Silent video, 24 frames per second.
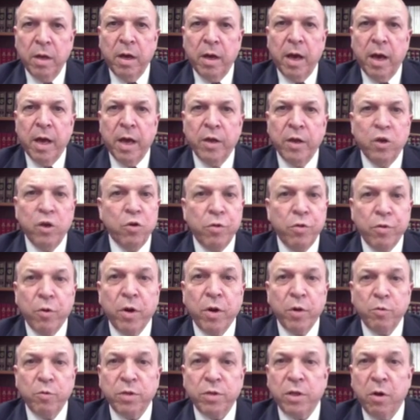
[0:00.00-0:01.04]
and you
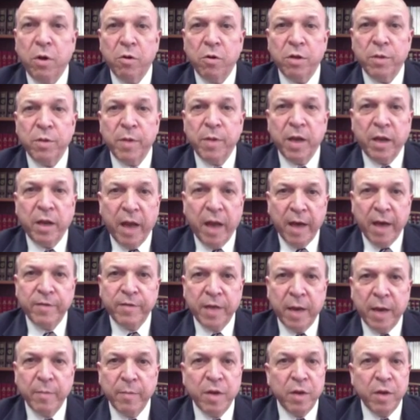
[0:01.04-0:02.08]
thought it was going to be a
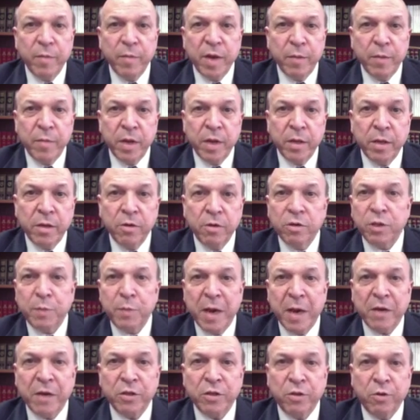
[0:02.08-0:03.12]
lifetime commitment. Your
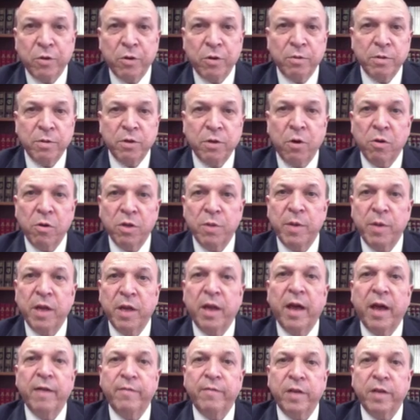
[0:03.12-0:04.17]
spouse thought it was going to be a
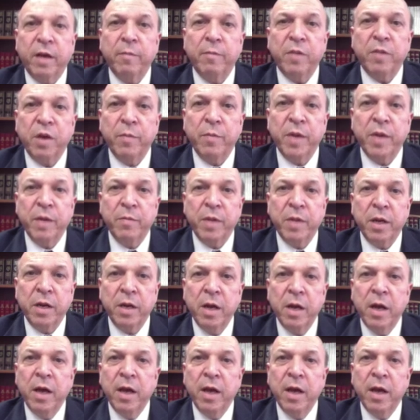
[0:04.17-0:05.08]
lifetime commitment.